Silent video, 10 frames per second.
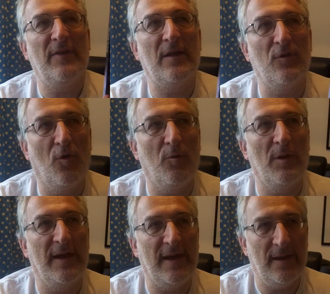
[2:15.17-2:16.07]
Now,
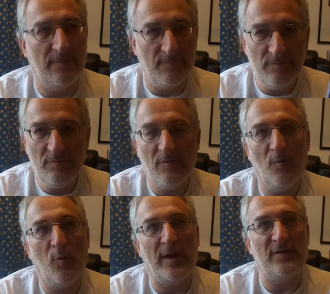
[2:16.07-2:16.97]
normally,
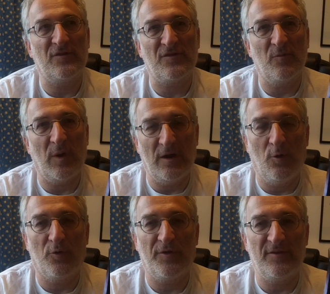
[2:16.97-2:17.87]
when
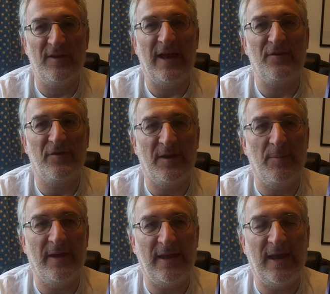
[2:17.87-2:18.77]
an author is
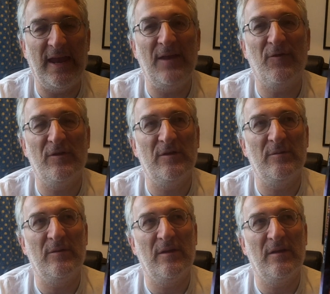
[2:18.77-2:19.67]
lecturing me, even